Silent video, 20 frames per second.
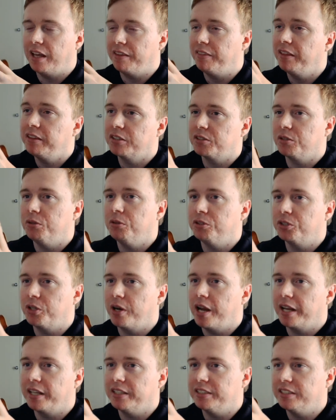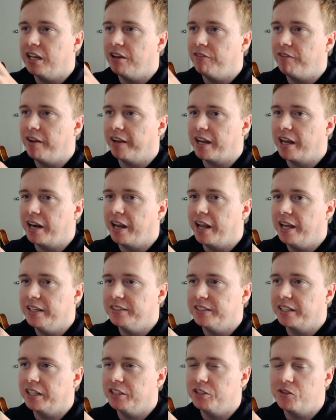I think this whole track itself kind of has
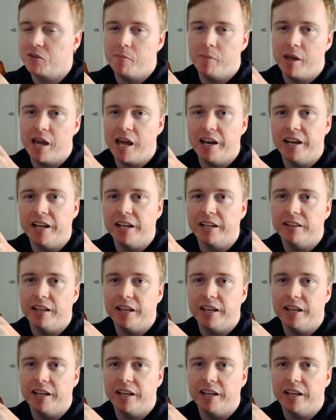like a dramatic,